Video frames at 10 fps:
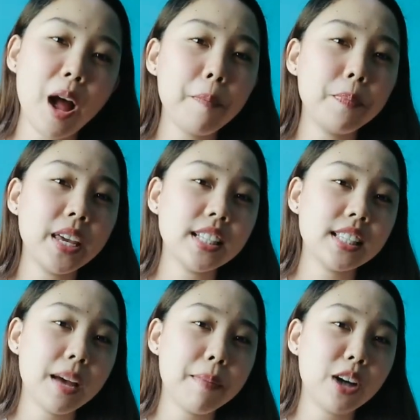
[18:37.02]
the
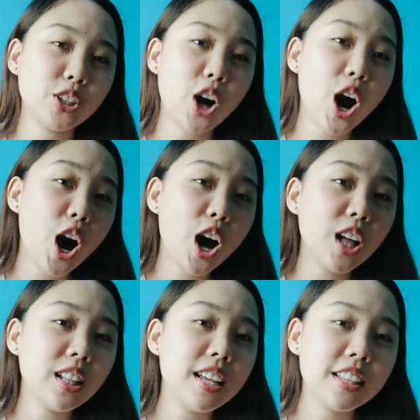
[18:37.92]
first root
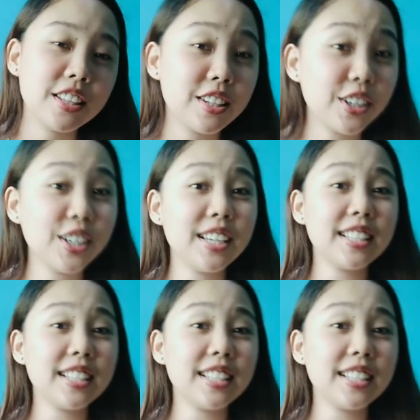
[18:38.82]
file system